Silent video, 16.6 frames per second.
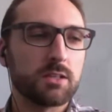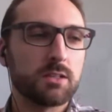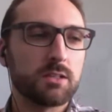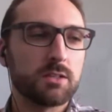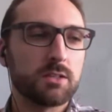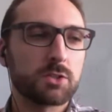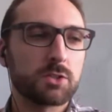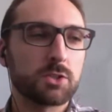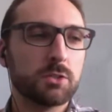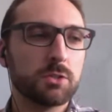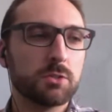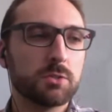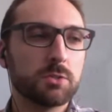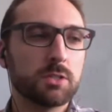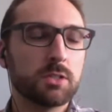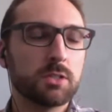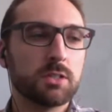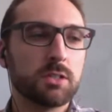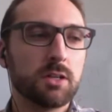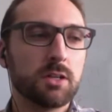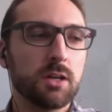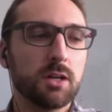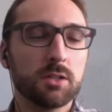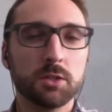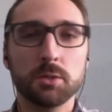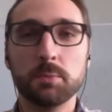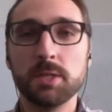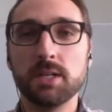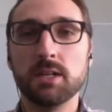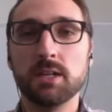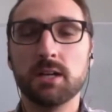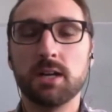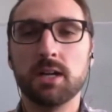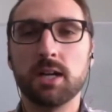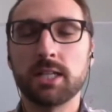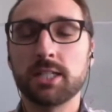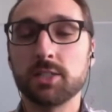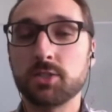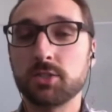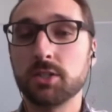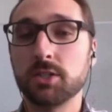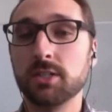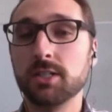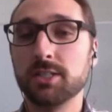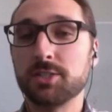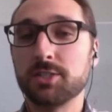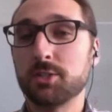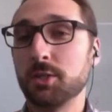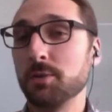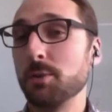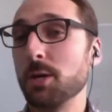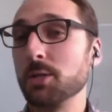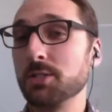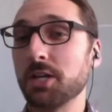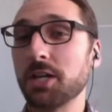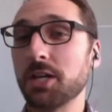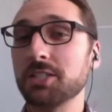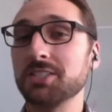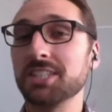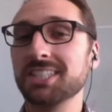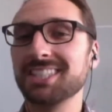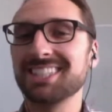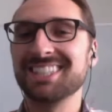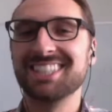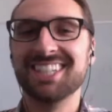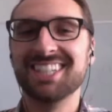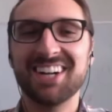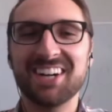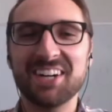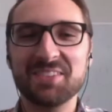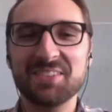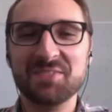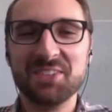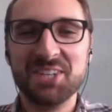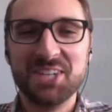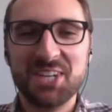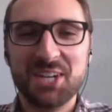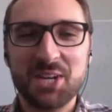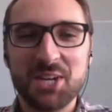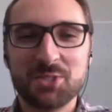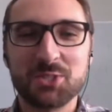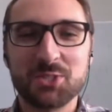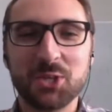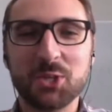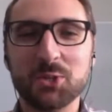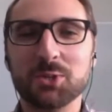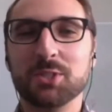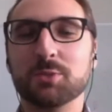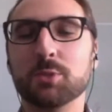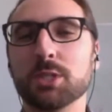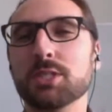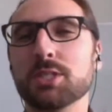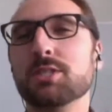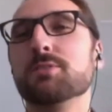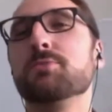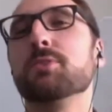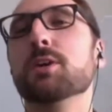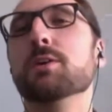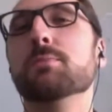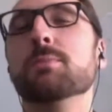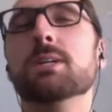So a little bit, I could start about DocSend. So really from,